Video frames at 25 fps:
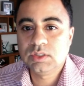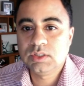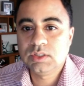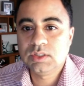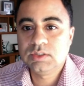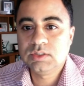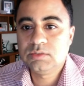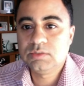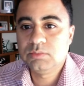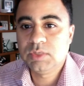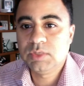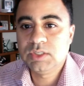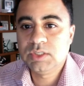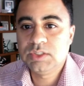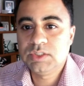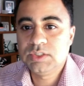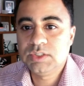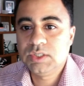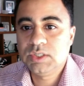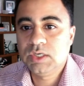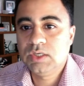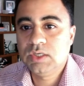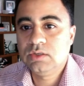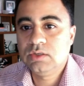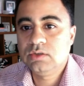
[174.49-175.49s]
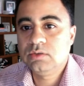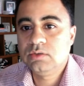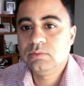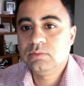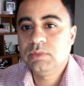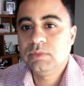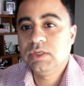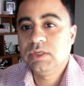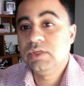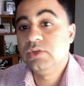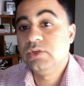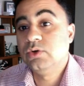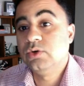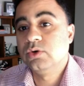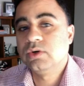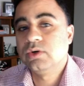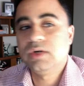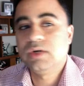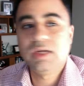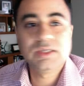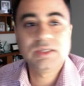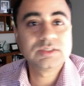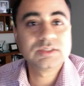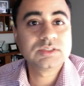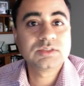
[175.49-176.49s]
That's my channel. My daughter
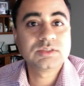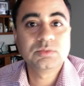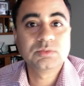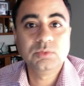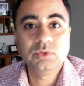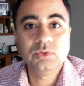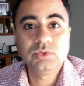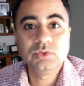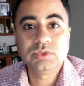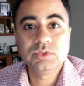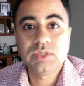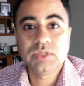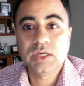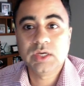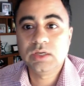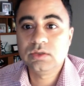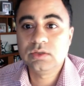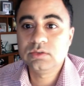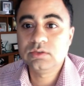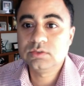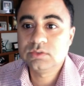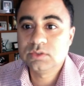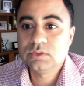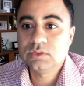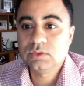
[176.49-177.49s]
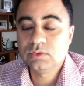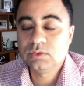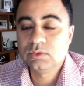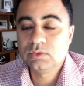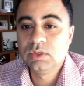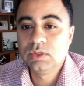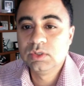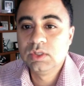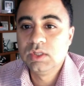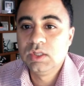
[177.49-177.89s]
has a small channel, so